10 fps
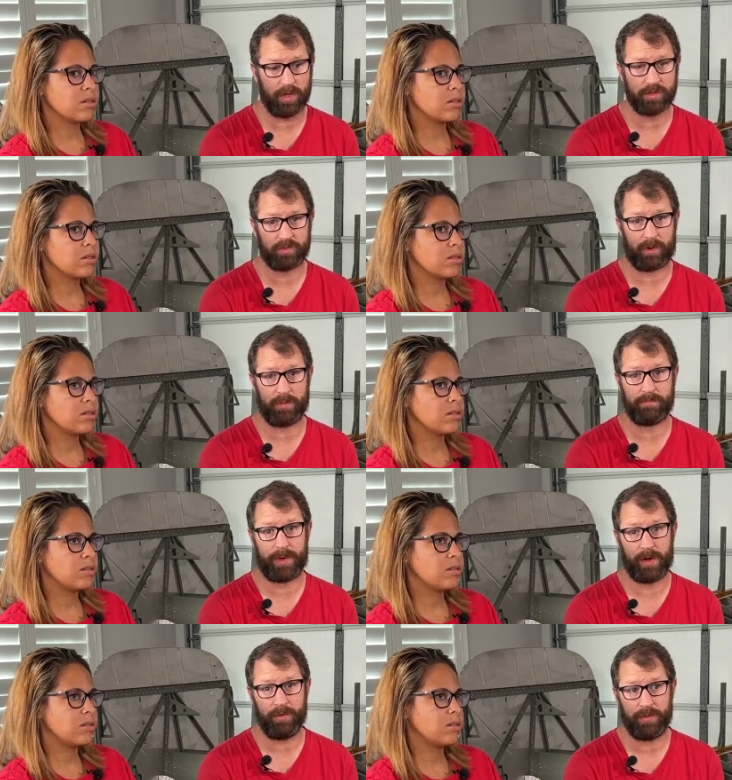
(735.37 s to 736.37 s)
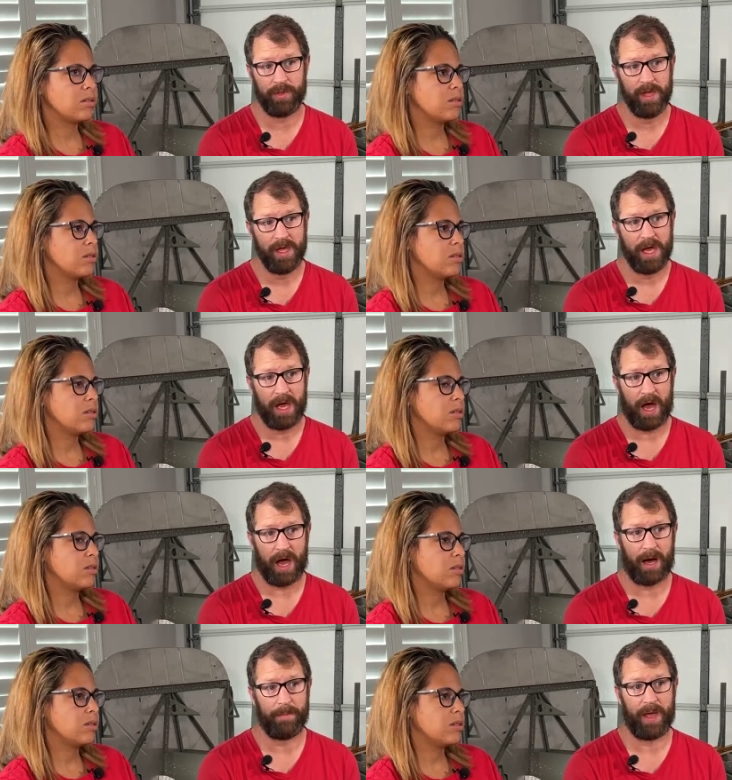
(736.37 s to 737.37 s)
Speaker 1: quotes from both.
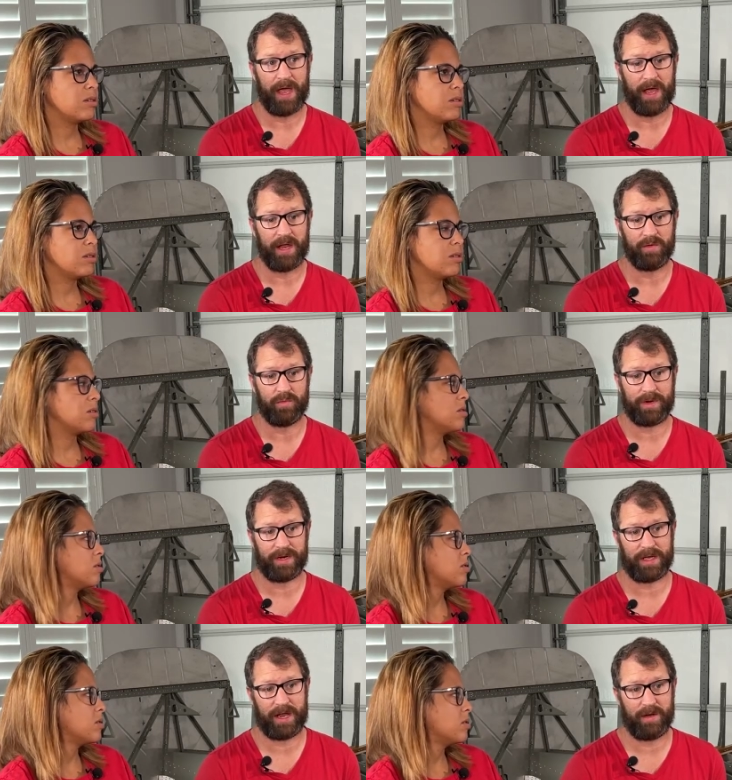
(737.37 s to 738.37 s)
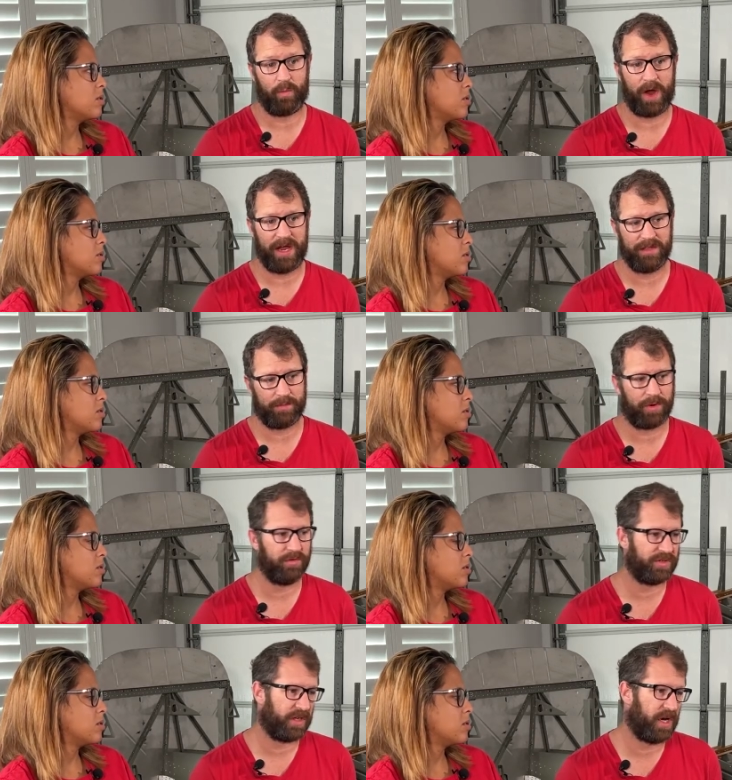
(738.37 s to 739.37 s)
Um, and we're going to kind of weigh the
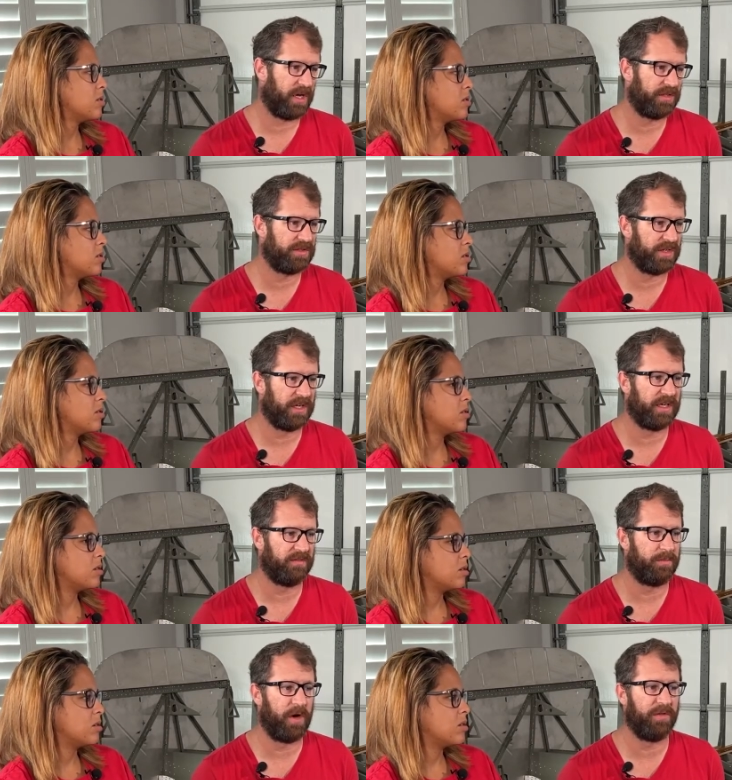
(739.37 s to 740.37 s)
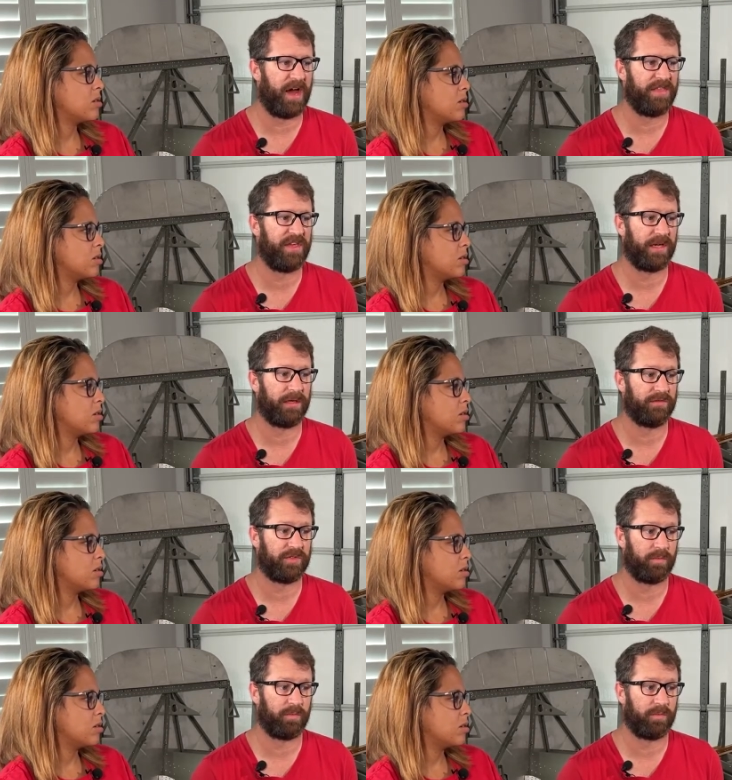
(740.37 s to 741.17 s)
pros and cons of both. I think,